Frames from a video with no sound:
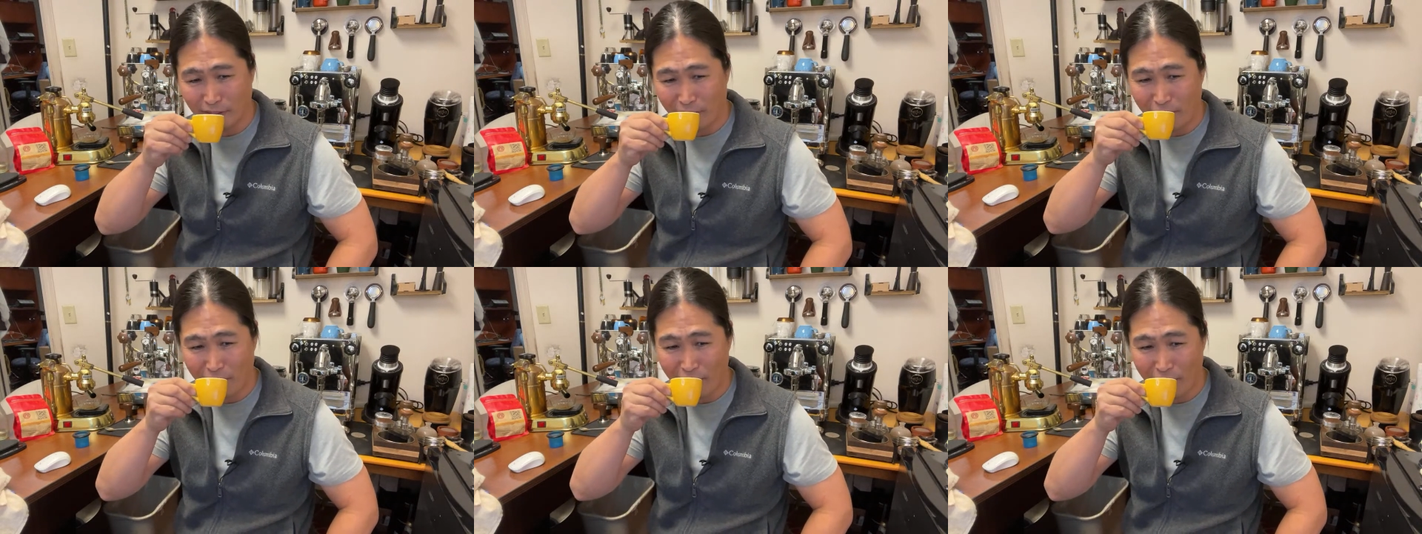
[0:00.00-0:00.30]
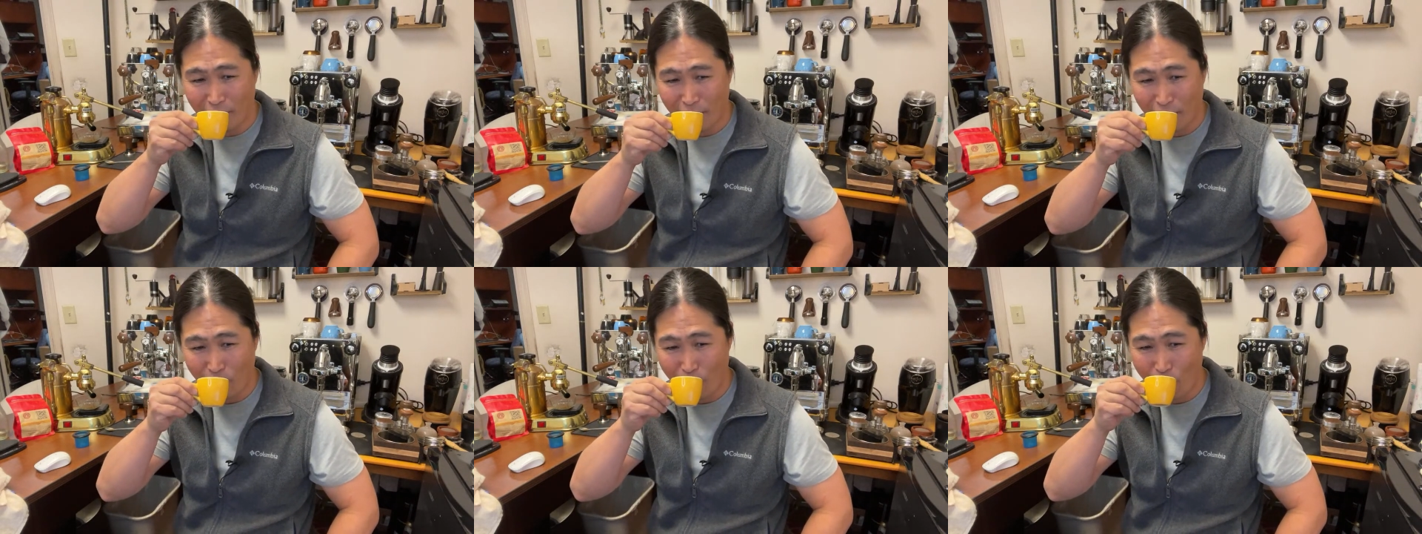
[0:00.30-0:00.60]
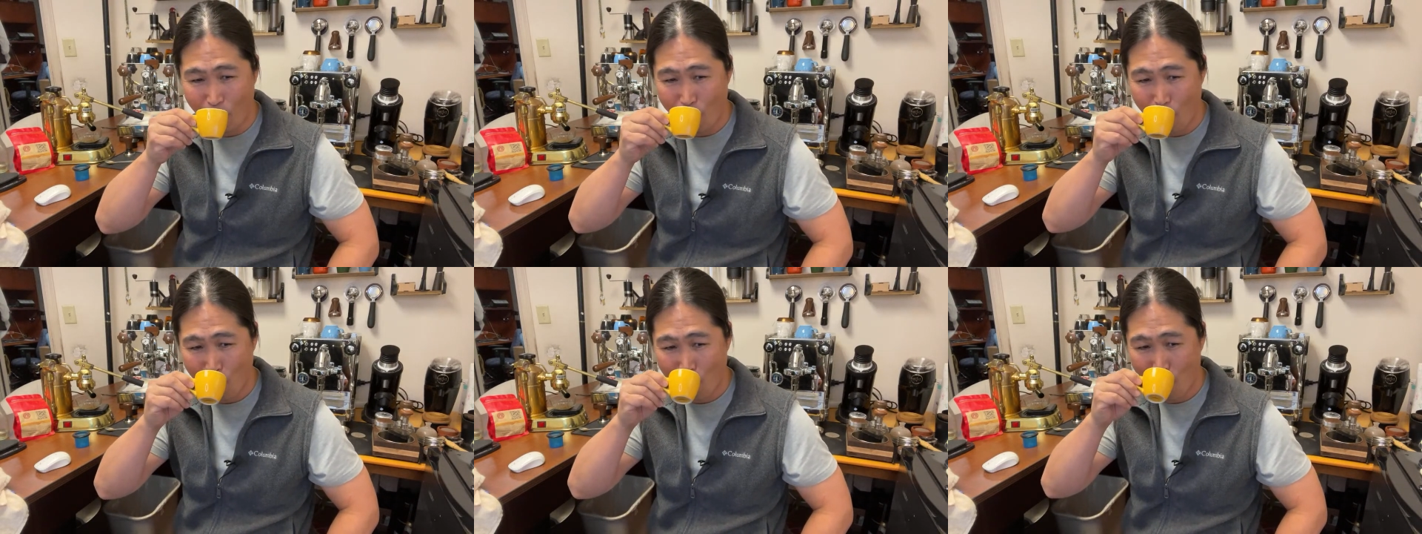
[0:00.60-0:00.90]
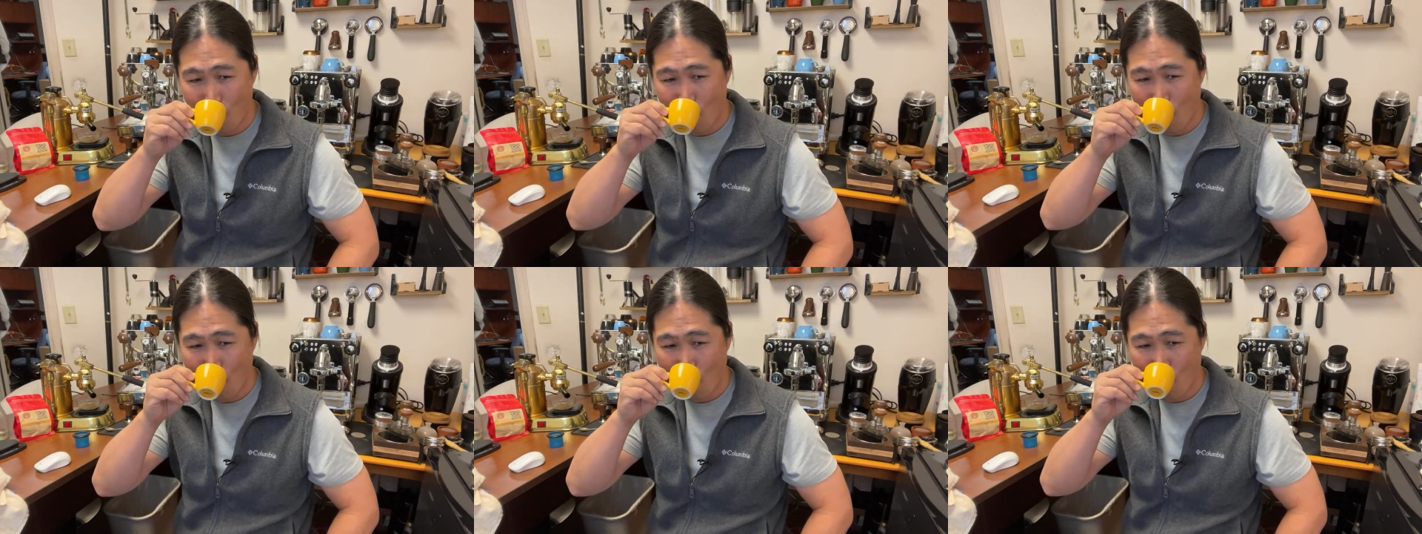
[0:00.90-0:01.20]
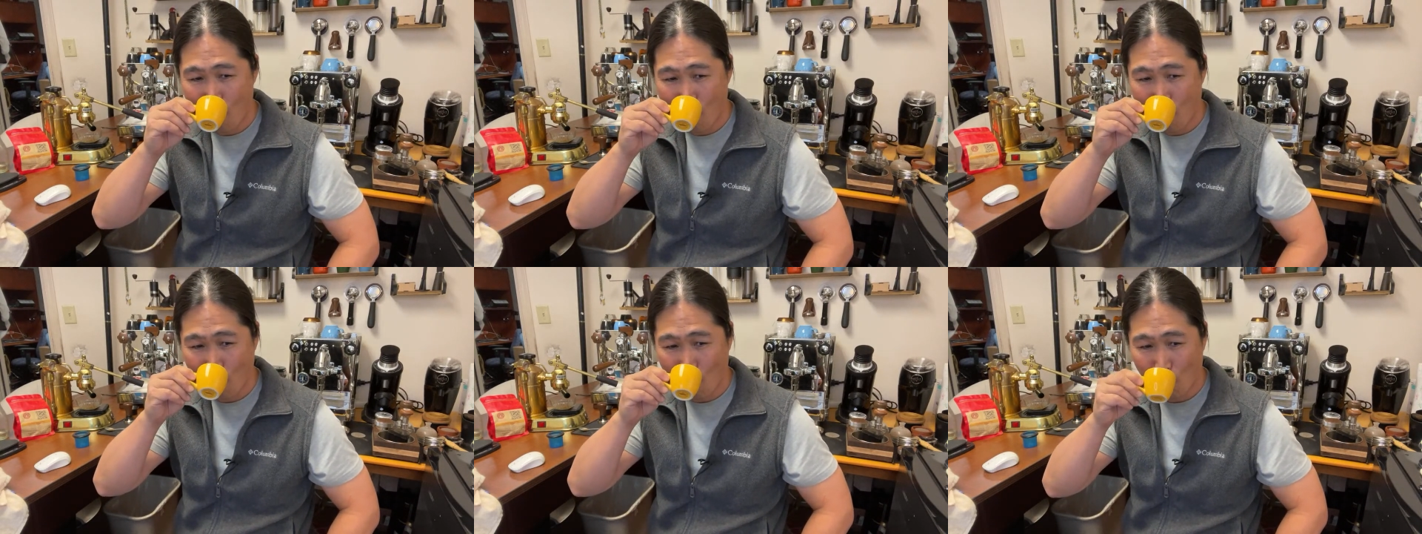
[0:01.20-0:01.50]

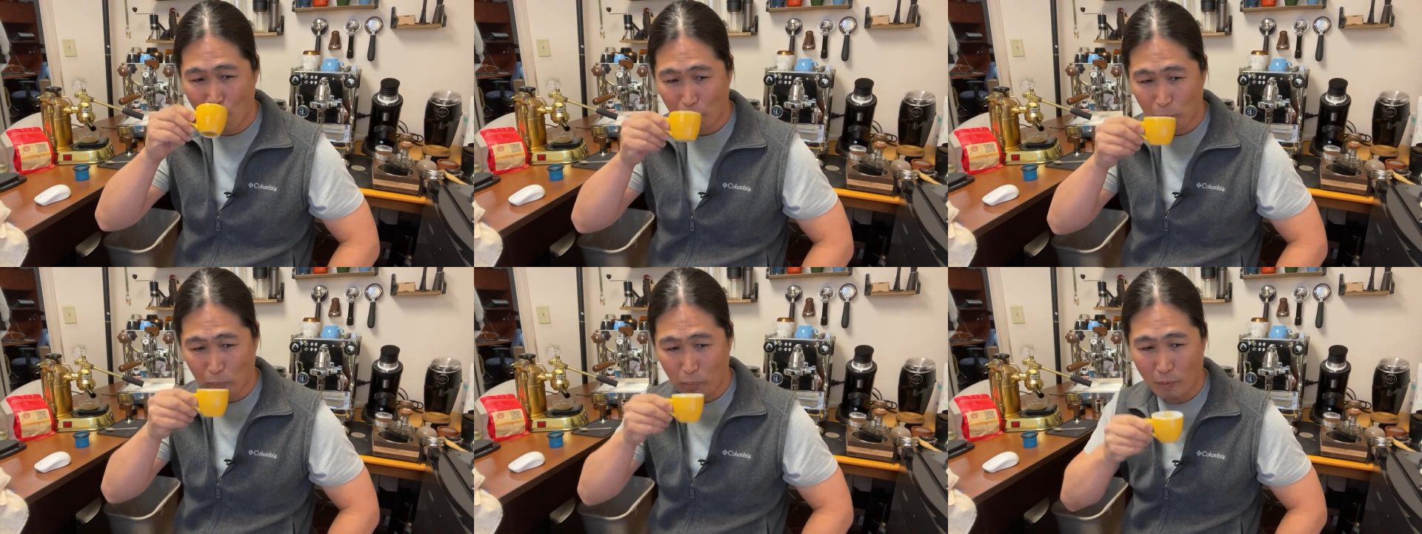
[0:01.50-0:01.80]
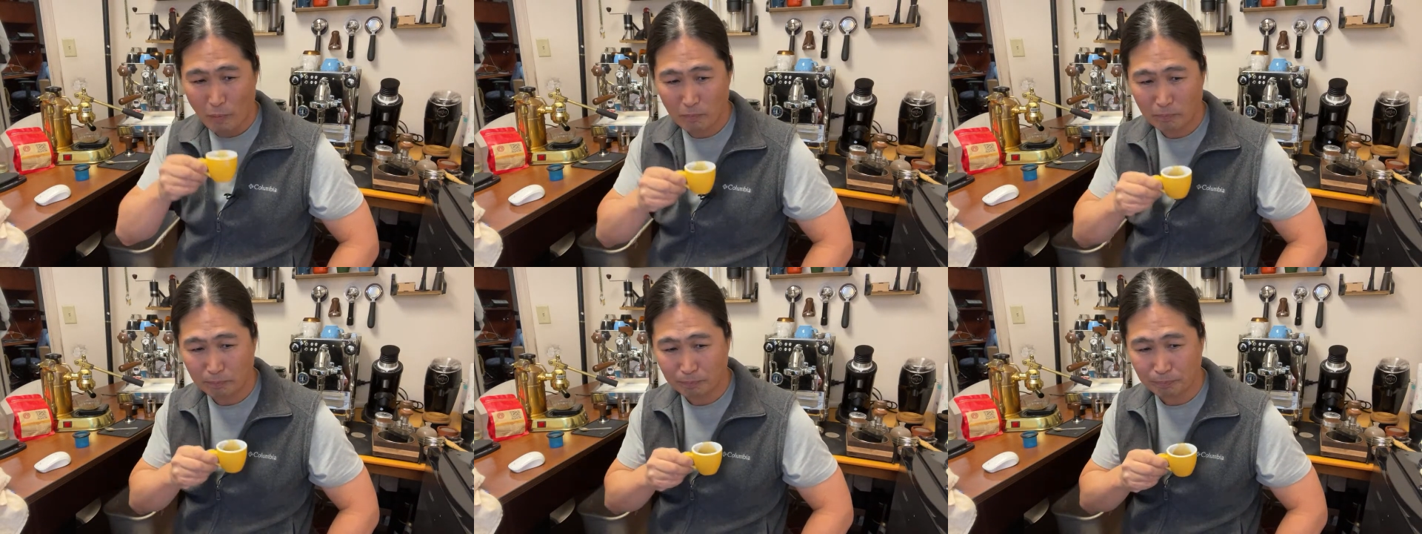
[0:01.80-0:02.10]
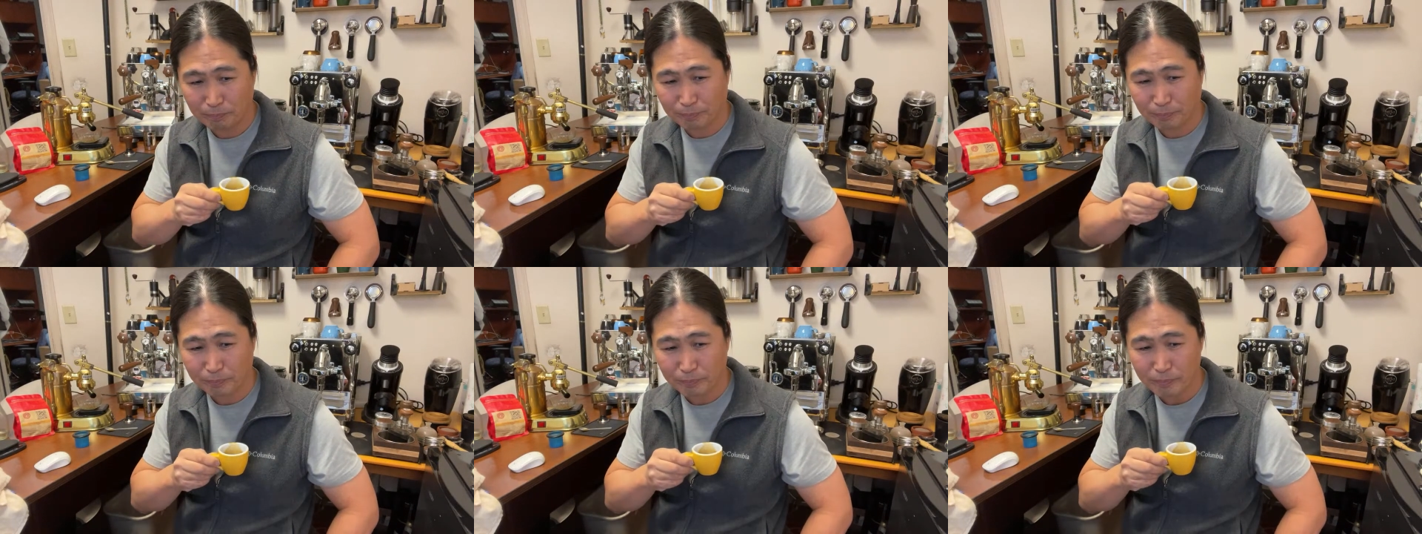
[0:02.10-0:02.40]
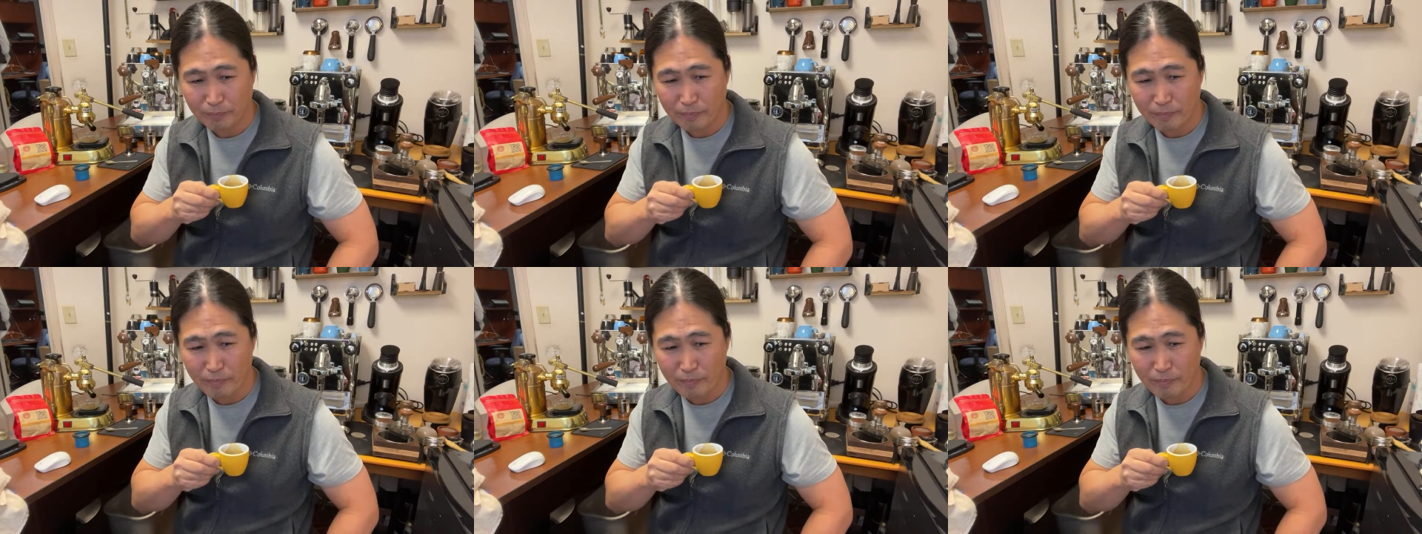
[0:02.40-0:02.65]
Nobody speaks.